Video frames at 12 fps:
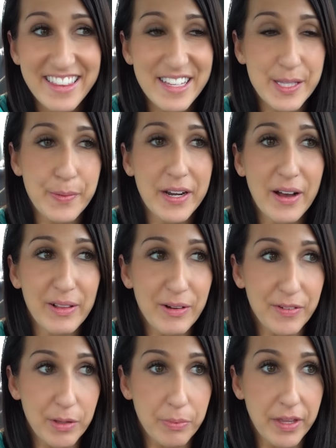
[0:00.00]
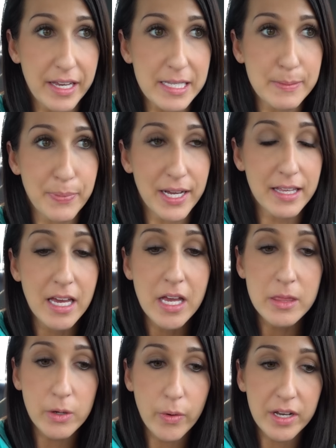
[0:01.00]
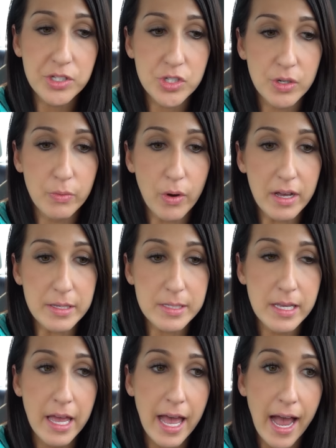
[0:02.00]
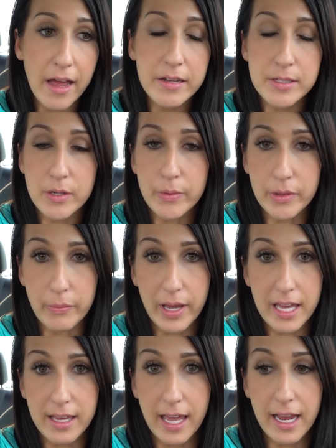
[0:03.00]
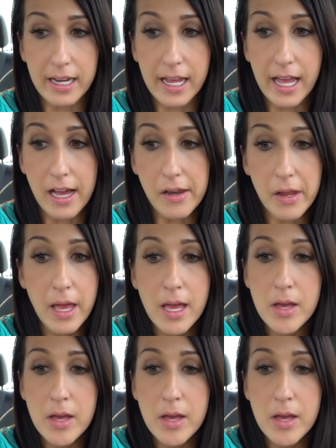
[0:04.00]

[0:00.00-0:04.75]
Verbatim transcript: this went all over the place, but the question was how to deal with the weight gain, and